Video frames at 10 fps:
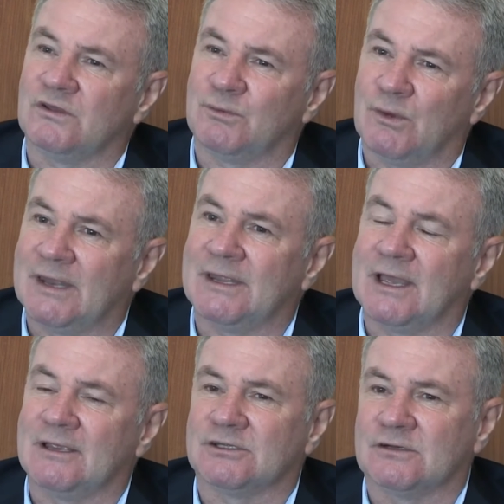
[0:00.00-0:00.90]
you put in to
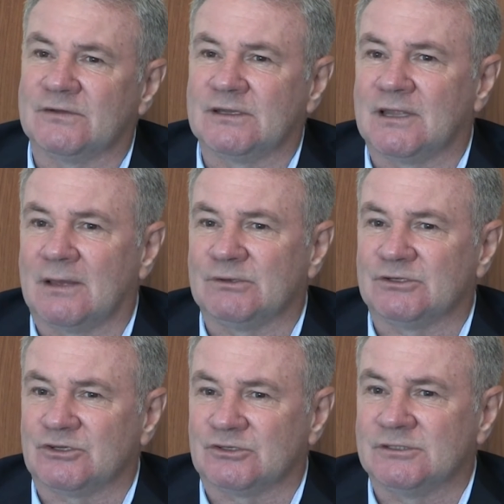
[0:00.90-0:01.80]
get yourself into that
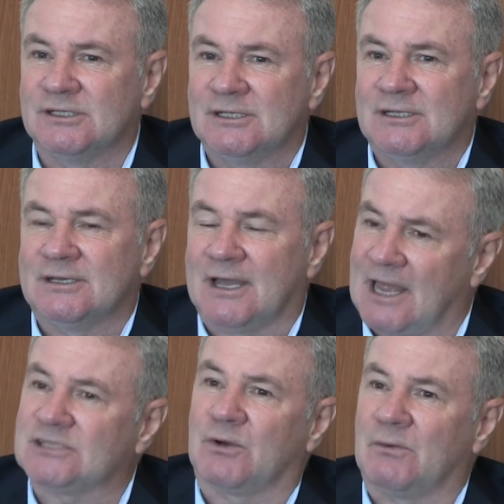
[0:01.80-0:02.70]
position. And
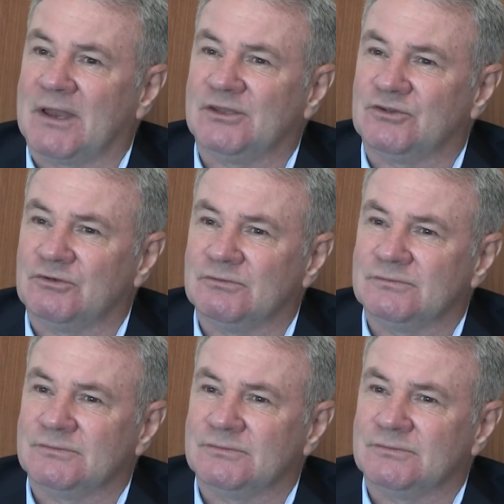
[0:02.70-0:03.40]
that's where I went to.